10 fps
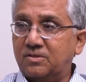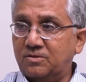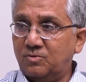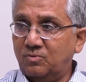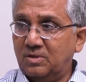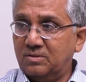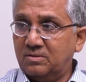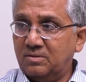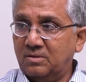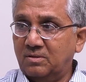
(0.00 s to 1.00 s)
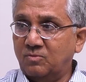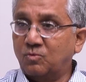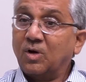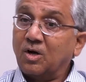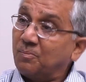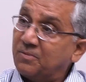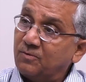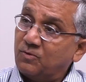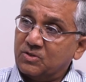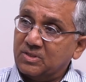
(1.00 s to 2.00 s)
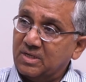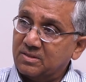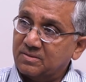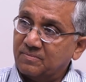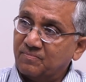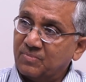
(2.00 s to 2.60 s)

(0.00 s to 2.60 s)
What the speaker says: students who are opting for science?